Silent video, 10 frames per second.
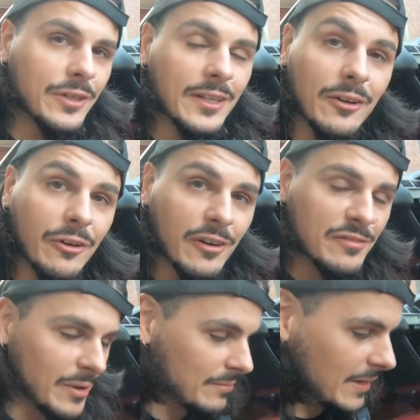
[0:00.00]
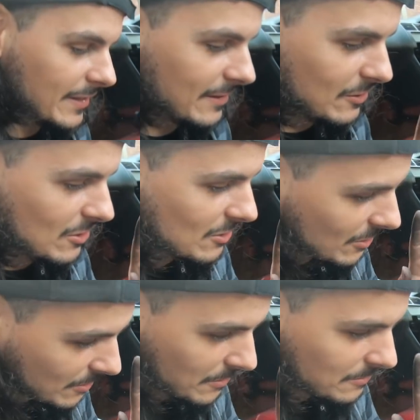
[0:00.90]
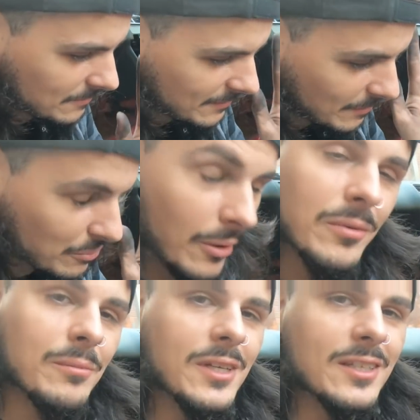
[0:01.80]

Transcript: joint that I got off my mate. So the problem